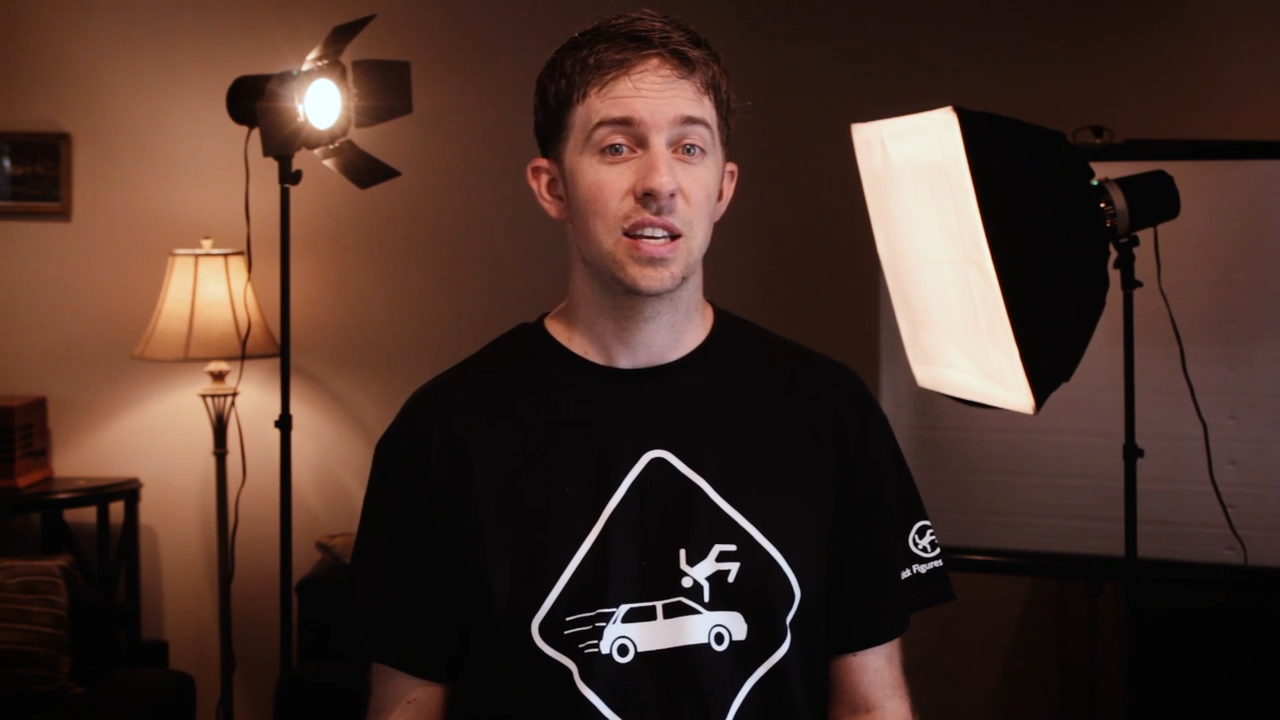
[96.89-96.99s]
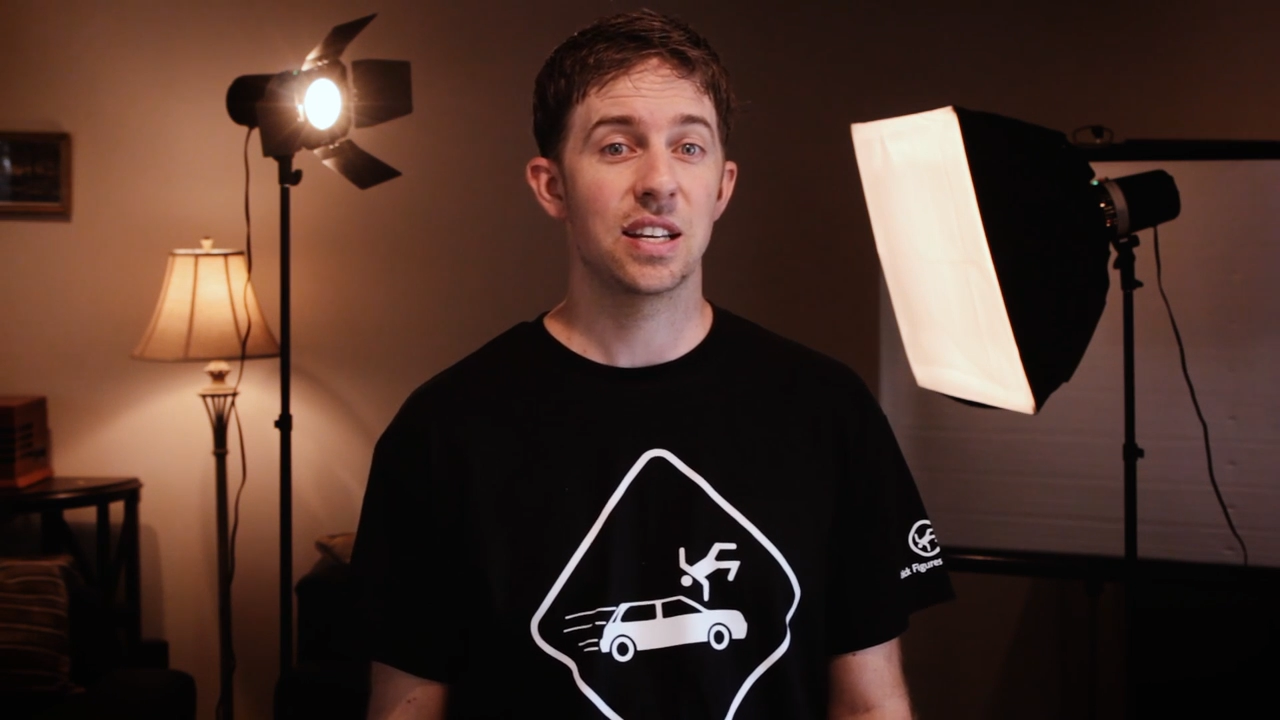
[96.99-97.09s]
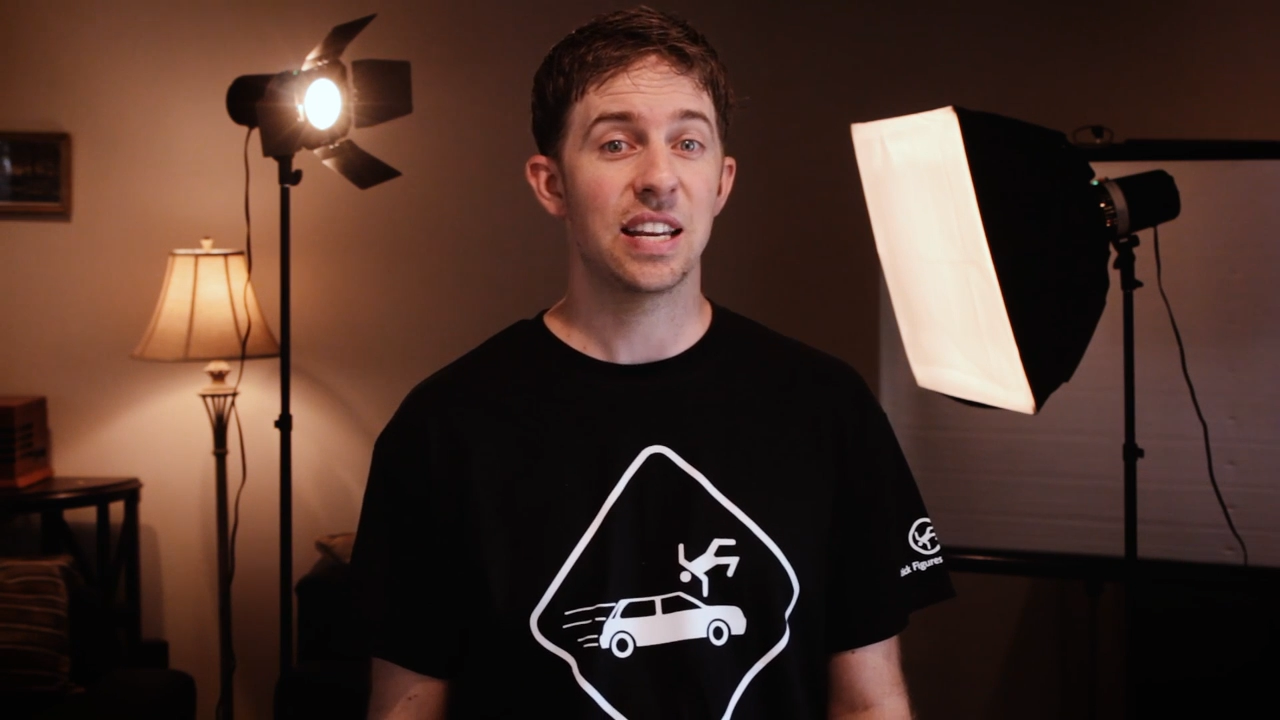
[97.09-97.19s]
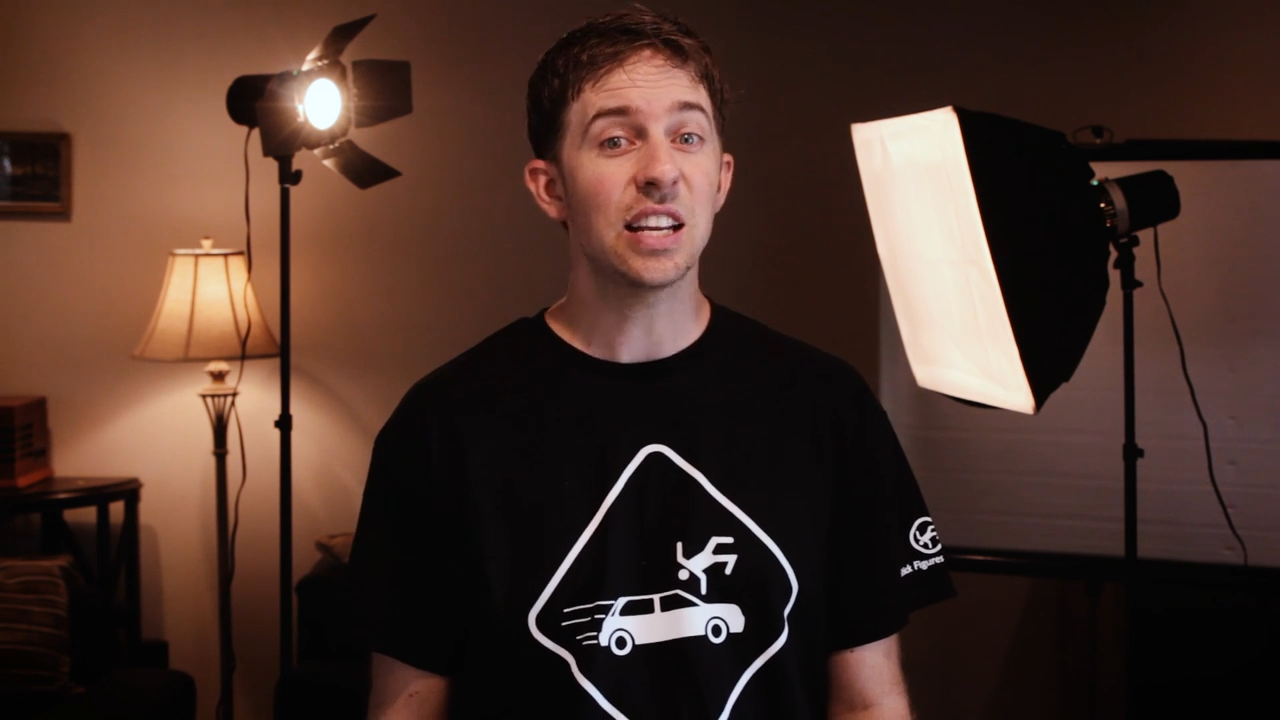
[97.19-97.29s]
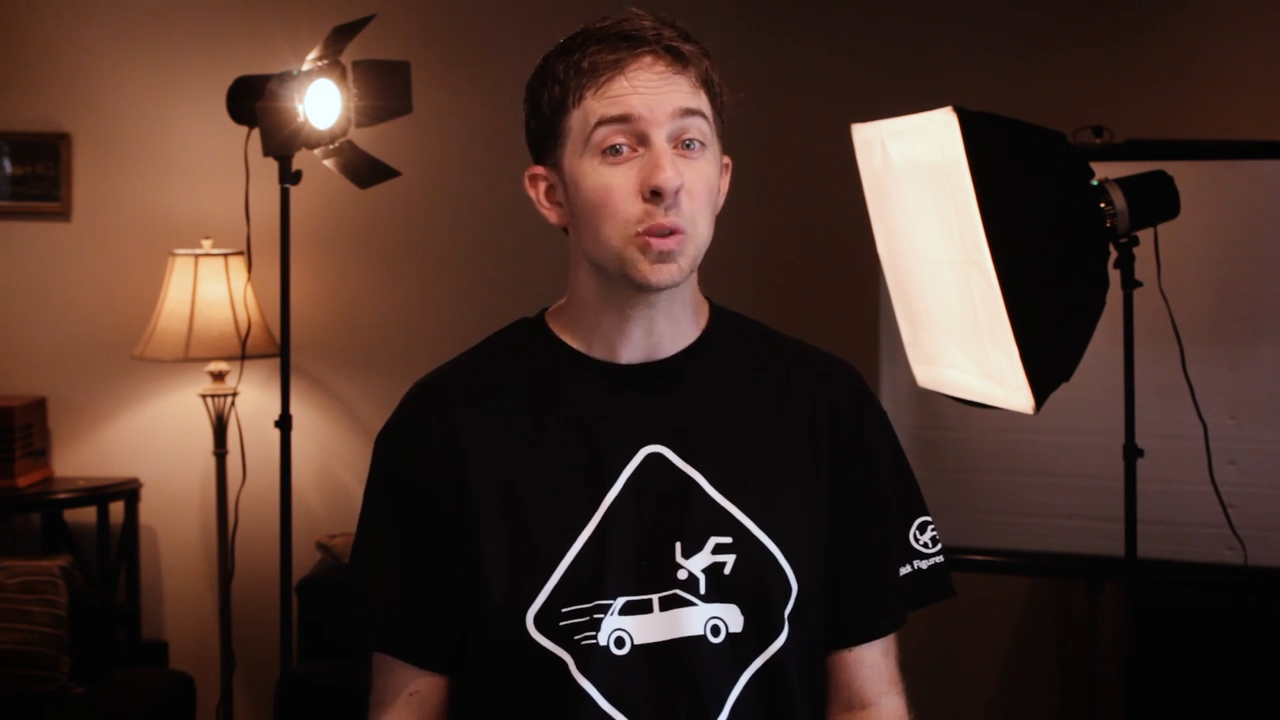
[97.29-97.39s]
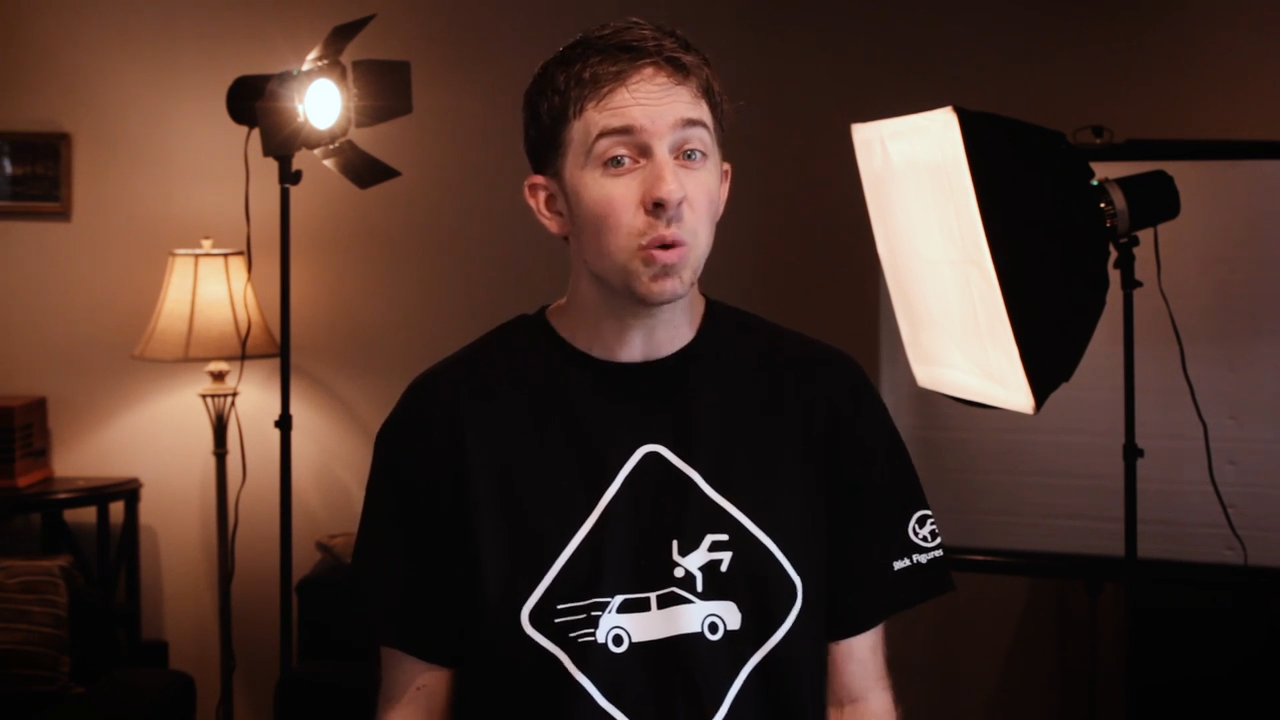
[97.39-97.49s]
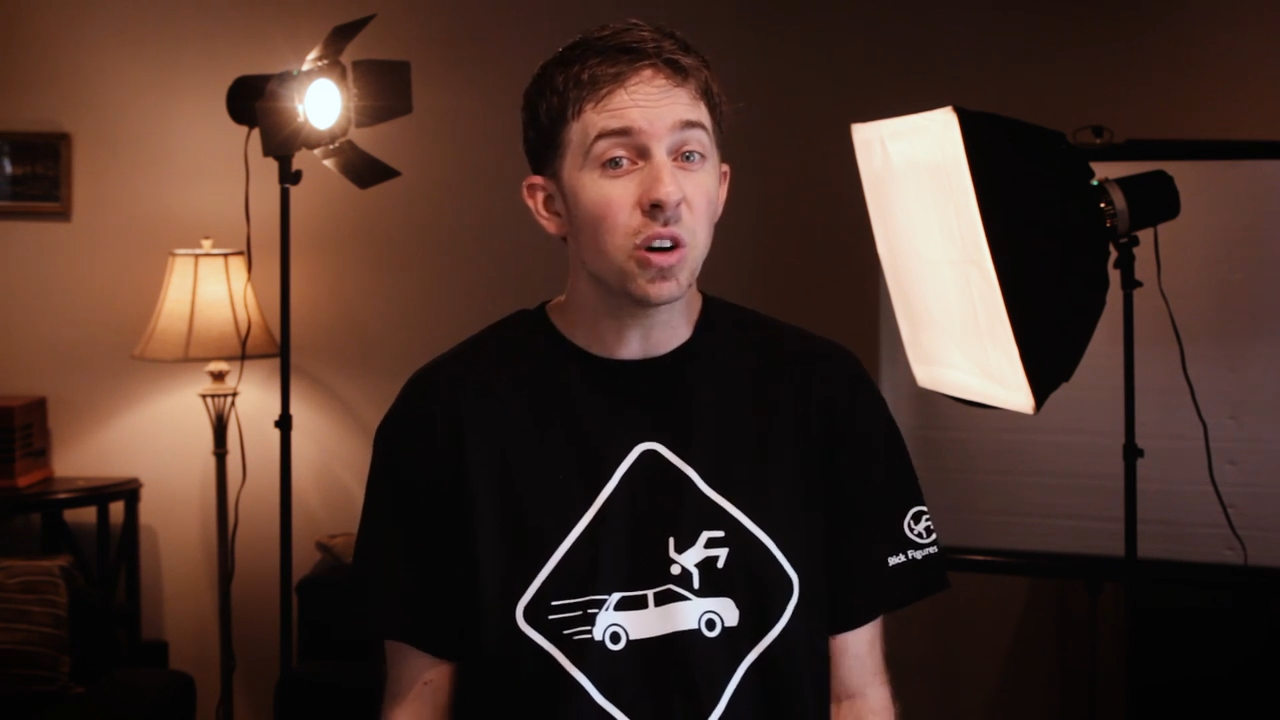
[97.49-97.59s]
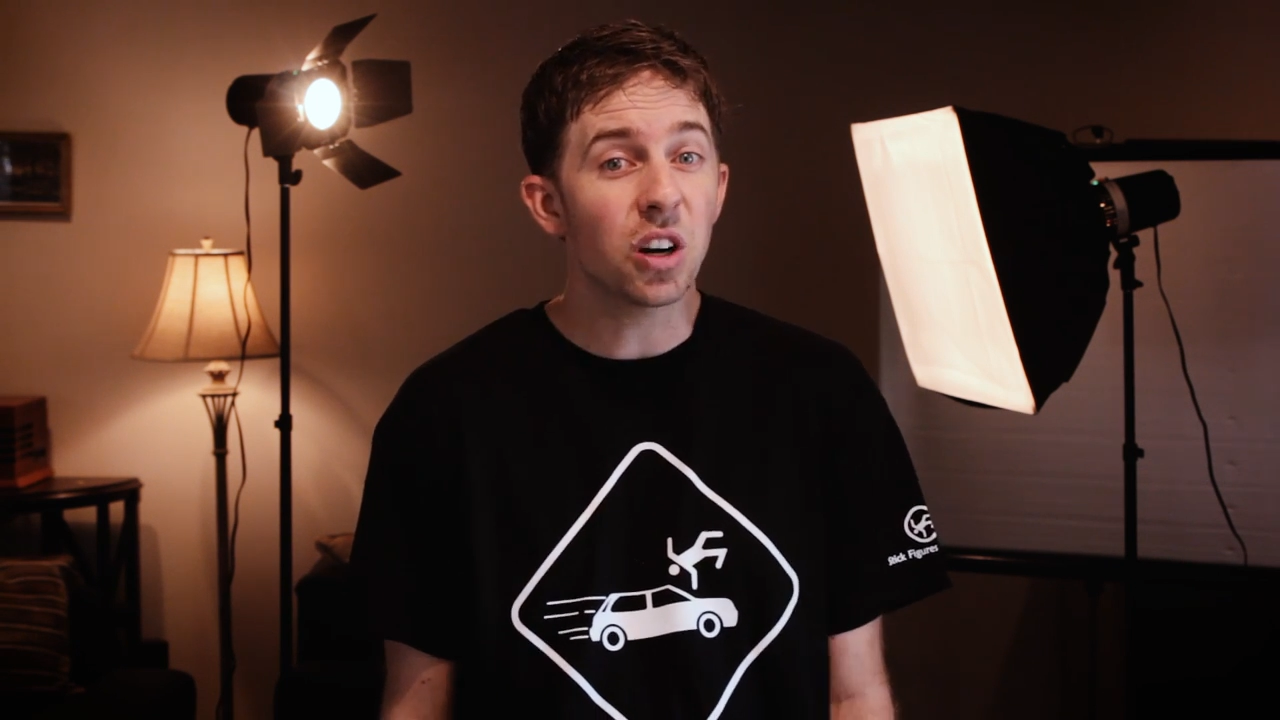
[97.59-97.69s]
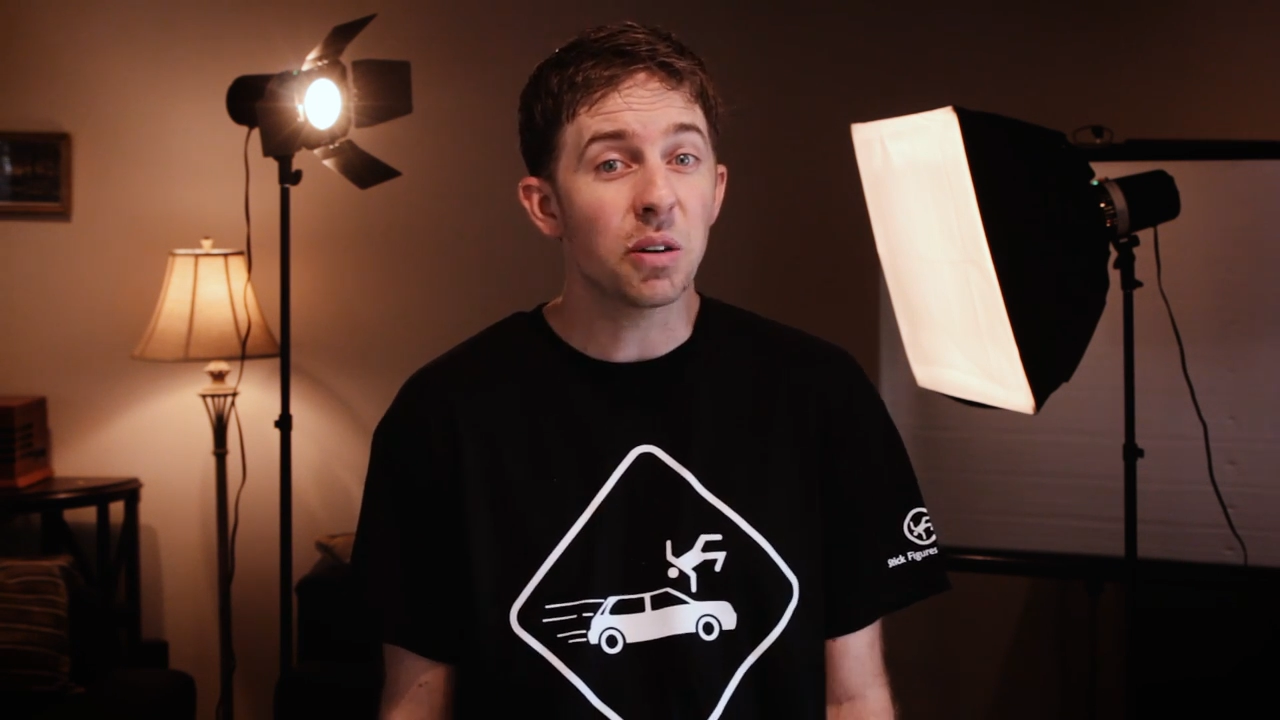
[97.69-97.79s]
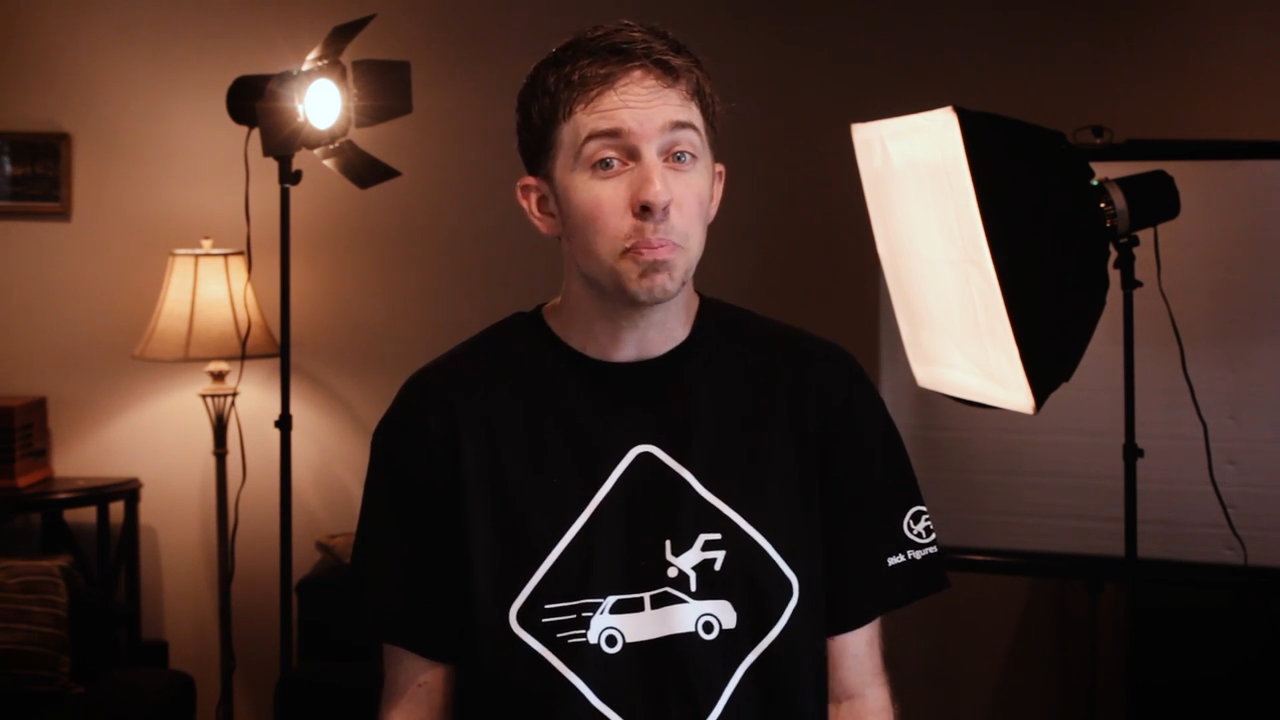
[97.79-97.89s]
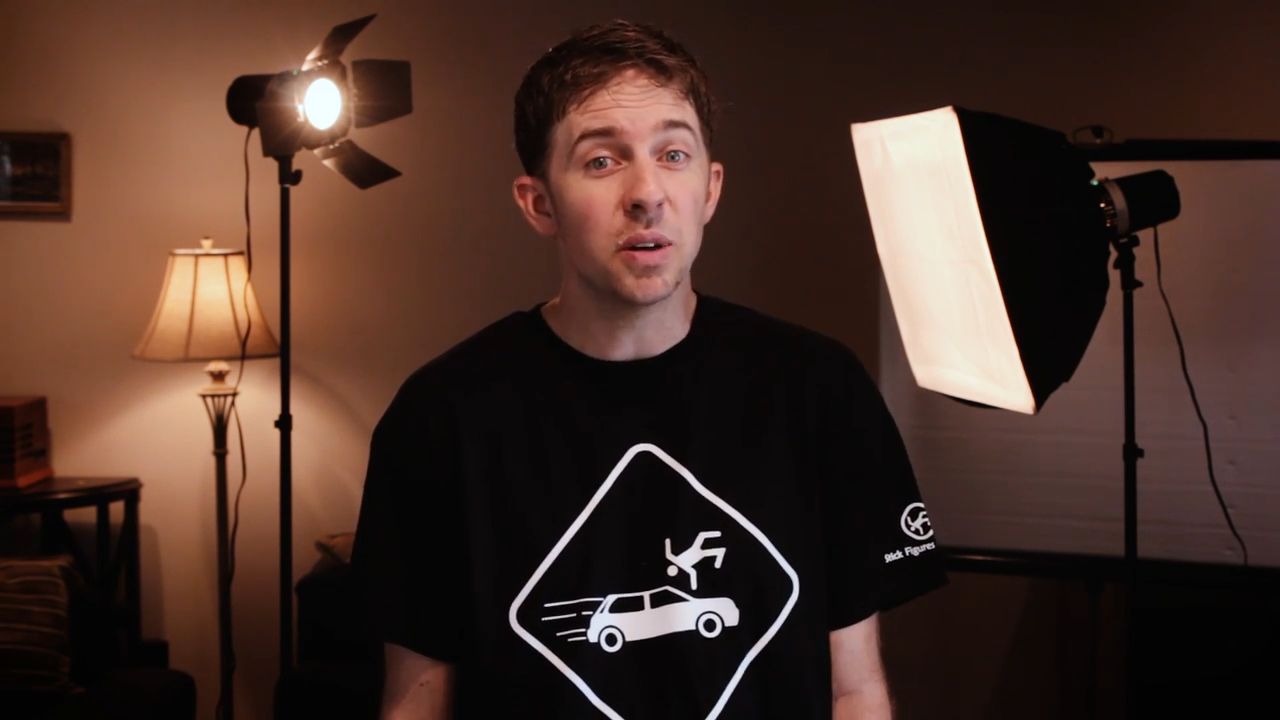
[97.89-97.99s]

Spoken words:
It takes work,